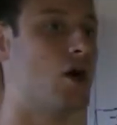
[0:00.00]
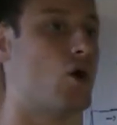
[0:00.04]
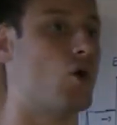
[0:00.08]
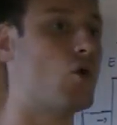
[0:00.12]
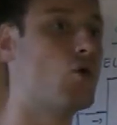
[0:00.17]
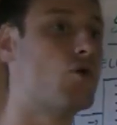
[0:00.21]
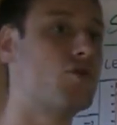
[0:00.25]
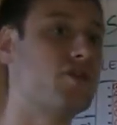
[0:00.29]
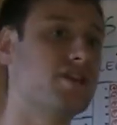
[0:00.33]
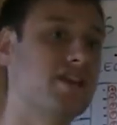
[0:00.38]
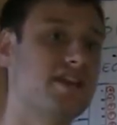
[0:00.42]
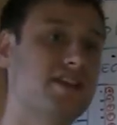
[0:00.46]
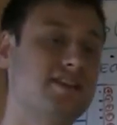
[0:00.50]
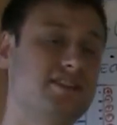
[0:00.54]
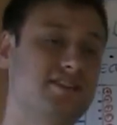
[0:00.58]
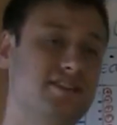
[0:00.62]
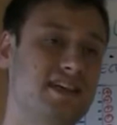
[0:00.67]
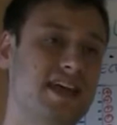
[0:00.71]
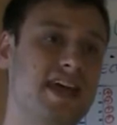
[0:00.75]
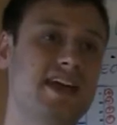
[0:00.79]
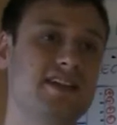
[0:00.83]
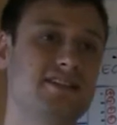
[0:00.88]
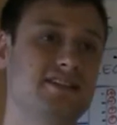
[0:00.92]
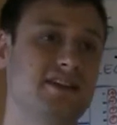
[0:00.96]

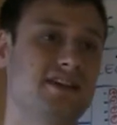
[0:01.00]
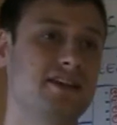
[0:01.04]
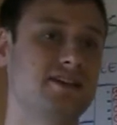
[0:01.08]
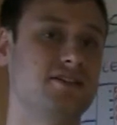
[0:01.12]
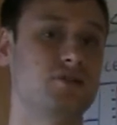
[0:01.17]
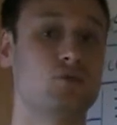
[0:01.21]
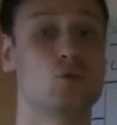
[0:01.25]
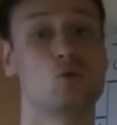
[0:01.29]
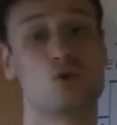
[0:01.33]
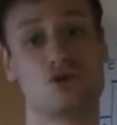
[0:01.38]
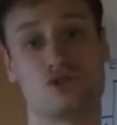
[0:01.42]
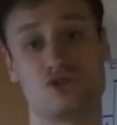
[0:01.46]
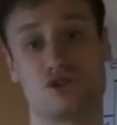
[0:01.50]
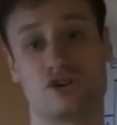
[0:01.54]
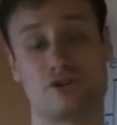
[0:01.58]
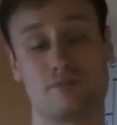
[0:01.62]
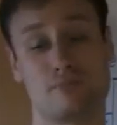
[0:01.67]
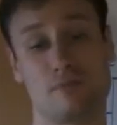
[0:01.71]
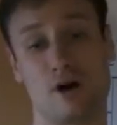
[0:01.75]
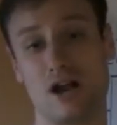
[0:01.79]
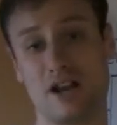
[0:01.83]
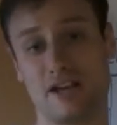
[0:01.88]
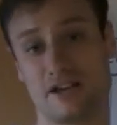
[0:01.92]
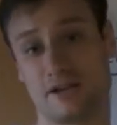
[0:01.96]
orientated water
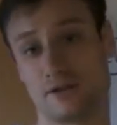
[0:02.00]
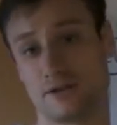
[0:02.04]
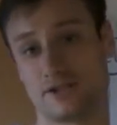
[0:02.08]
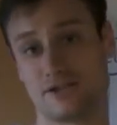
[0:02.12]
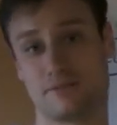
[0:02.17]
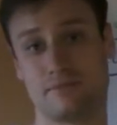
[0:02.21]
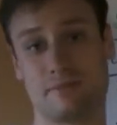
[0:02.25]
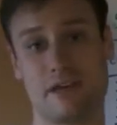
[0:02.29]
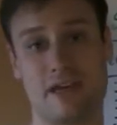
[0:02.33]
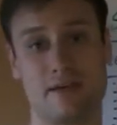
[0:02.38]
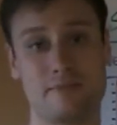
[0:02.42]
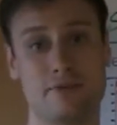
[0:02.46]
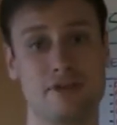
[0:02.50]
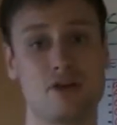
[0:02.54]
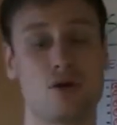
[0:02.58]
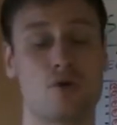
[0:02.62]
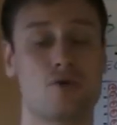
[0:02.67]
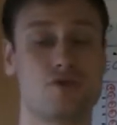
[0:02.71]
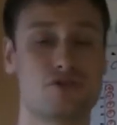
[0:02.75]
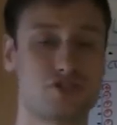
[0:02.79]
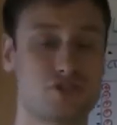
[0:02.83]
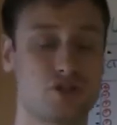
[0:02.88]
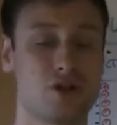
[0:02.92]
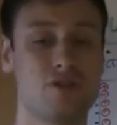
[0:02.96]
molecules maybe,
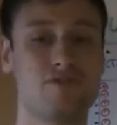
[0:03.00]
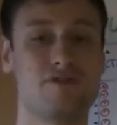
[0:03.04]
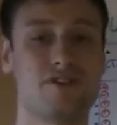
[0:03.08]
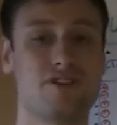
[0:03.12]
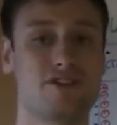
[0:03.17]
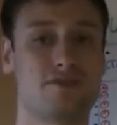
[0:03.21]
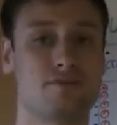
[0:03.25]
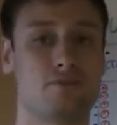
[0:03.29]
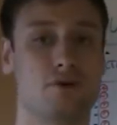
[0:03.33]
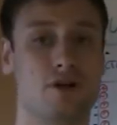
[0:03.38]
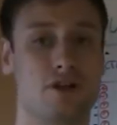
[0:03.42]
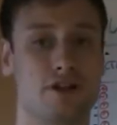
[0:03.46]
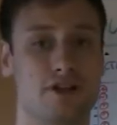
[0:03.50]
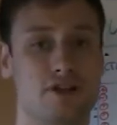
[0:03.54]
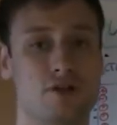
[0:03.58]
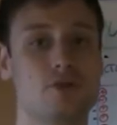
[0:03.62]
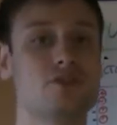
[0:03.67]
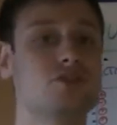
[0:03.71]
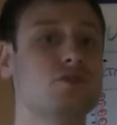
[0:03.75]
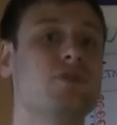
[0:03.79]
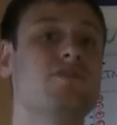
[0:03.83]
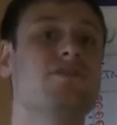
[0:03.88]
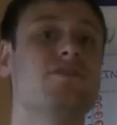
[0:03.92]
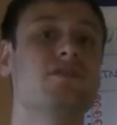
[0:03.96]
or solvent
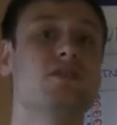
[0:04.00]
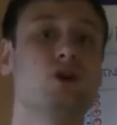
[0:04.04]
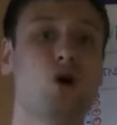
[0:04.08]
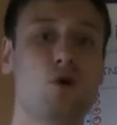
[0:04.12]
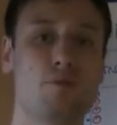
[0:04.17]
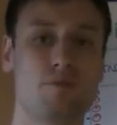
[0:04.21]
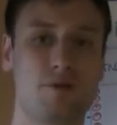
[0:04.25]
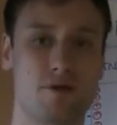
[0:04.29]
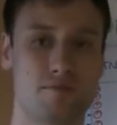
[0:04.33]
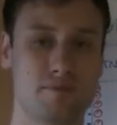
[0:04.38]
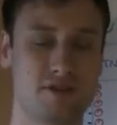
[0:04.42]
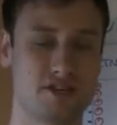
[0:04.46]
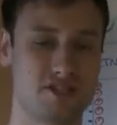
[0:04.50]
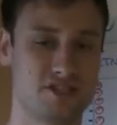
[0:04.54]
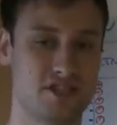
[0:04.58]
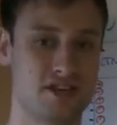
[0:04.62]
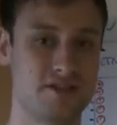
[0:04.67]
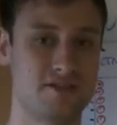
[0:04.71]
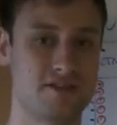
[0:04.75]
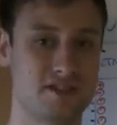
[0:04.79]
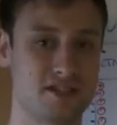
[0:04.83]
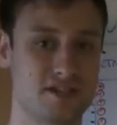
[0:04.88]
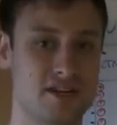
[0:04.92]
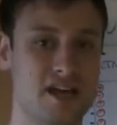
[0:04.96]
molecules with low
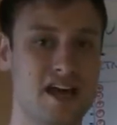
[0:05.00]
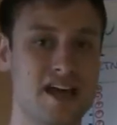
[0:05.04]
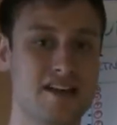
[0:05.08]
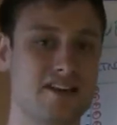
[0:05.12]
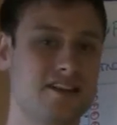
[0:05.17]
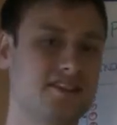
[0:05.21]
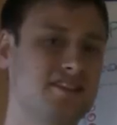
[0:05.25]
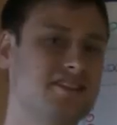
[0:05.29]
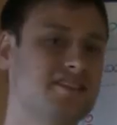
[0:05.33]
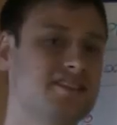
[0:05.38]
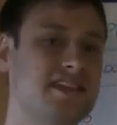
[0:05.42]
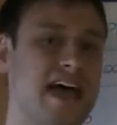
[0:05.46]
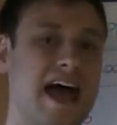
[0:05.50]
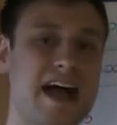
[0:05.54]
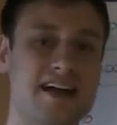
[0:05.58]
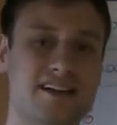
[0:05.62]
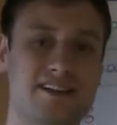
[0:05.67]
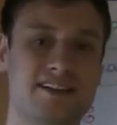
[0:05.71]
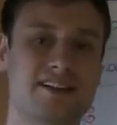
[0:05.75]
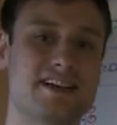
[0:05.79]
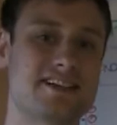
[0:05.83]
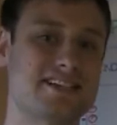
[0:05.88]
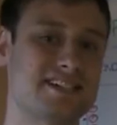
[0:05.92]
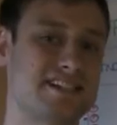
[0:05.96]
permittivity that is
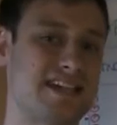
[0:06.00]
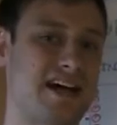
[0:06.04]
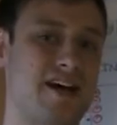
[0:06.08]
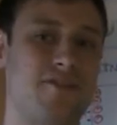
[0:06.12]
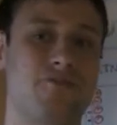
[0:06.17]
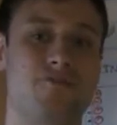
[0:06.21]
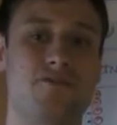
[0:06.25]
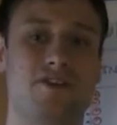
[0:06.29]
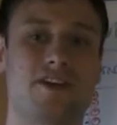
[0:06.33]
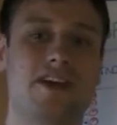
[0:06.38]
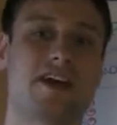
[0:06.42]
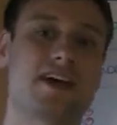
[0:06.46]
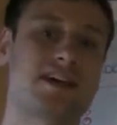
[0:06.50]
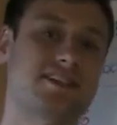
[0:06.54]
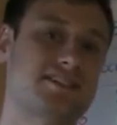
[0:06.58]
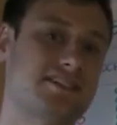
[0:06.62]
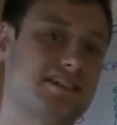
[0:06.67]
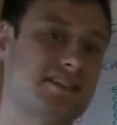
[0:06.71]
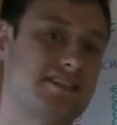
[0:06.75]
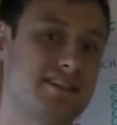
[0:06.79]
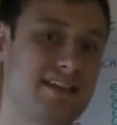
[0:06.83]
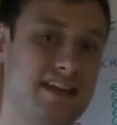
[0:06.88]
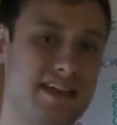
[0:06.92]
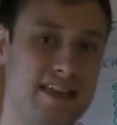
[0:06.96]
acting as something as
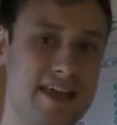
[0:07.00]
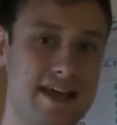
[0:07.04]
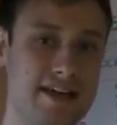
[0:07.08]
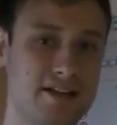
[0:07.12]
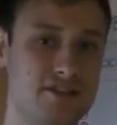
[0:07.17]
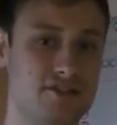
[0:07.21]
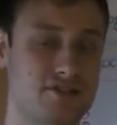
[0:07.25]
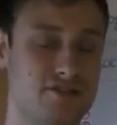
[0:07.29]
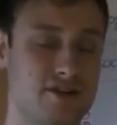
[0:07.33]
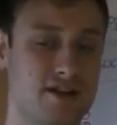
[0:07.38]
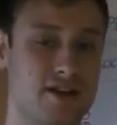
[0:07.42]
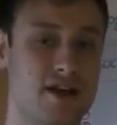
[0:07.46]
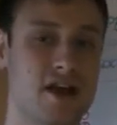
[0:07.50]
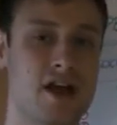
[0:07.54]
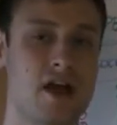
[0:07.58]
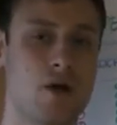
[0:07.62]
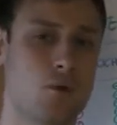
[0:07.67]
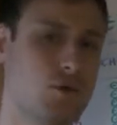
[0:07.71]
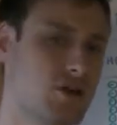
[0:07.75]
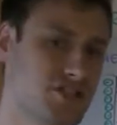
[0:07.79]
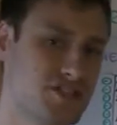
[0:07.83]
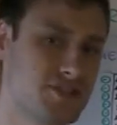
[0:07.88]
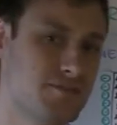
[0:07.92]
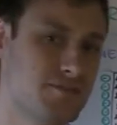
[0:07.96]
the electric. What does it